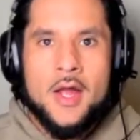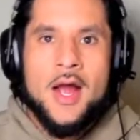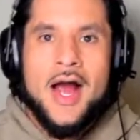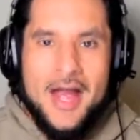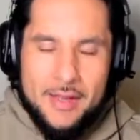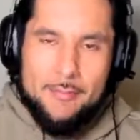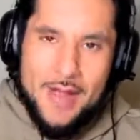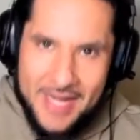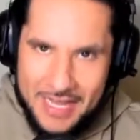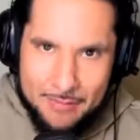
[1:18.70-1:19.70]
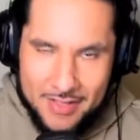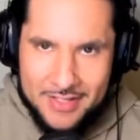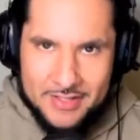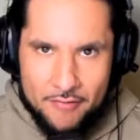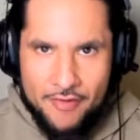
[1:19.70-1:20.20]
Hi, my name
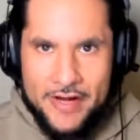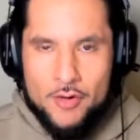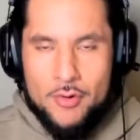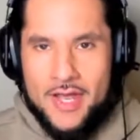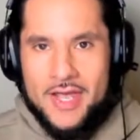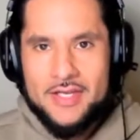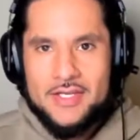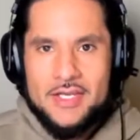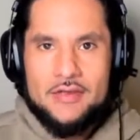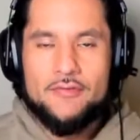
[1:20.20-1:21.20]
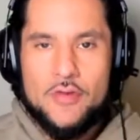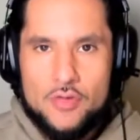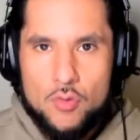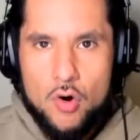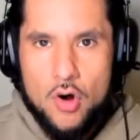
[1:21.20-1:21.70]
is Fido, and if
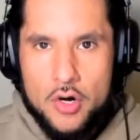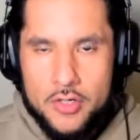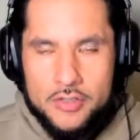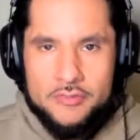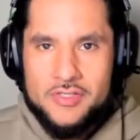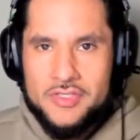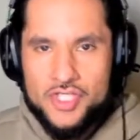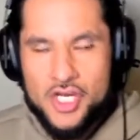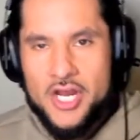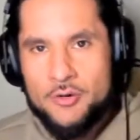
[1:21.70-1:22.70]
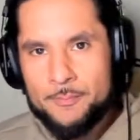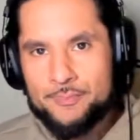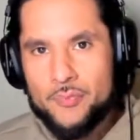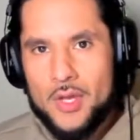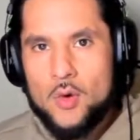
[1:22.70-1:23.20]
you are new to this channel,
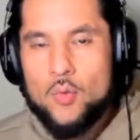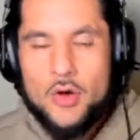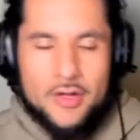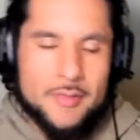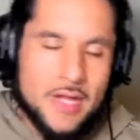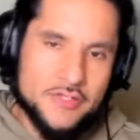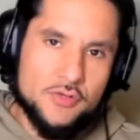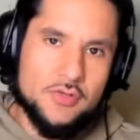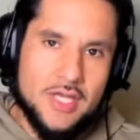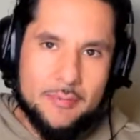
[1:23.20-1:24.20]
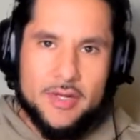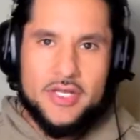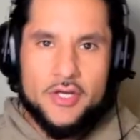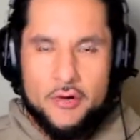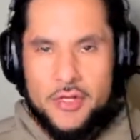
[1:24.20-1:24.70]
welcome to Get Money
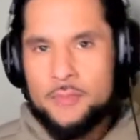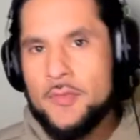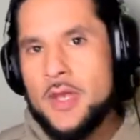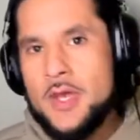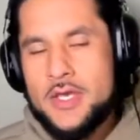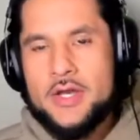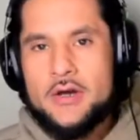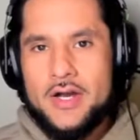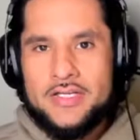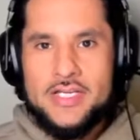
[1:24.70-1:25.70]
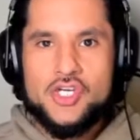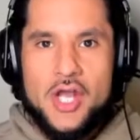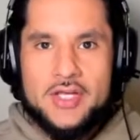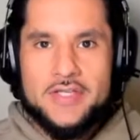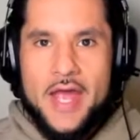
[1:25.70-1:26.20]
Coding. Here I teach
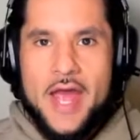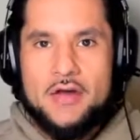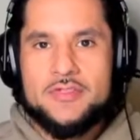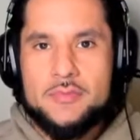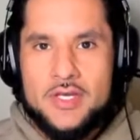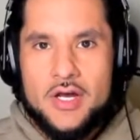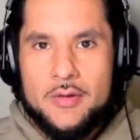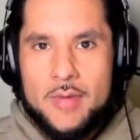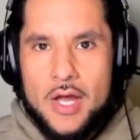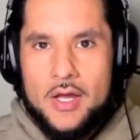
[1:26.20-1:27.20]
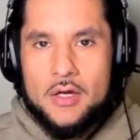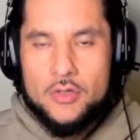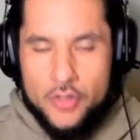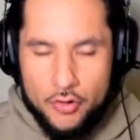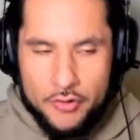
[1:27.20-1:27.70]
guys how to become
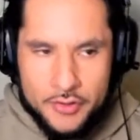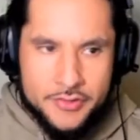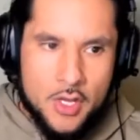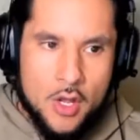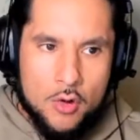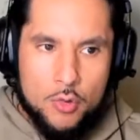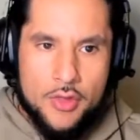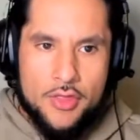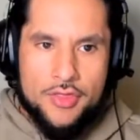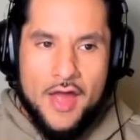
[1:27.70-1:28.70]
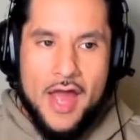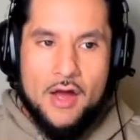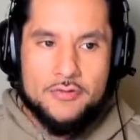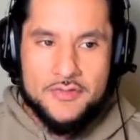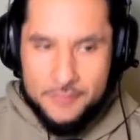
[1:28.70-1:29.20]
coders
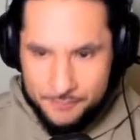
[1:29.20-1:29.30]
without